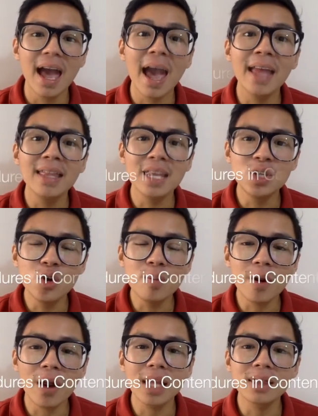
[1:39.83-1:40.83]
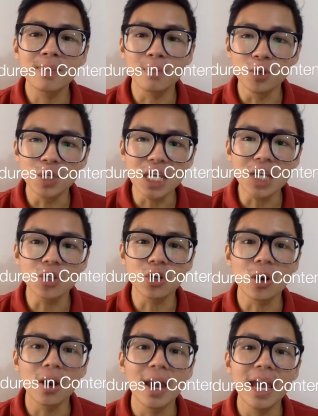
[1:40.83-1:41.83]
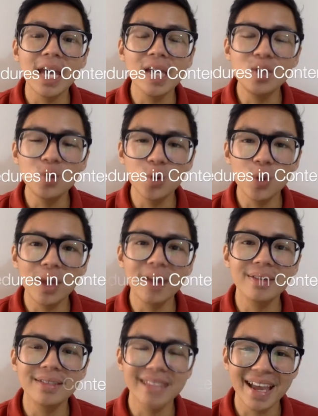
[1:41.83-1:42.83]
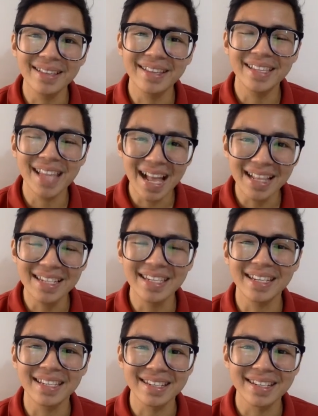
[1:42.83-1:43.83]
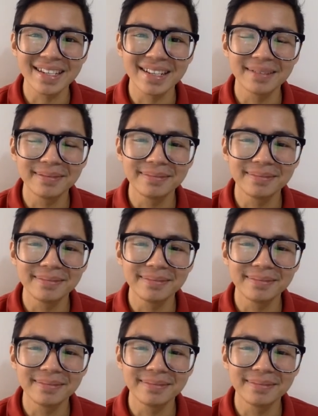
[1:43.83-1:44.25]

and enumerate the procedure in doing content analysis.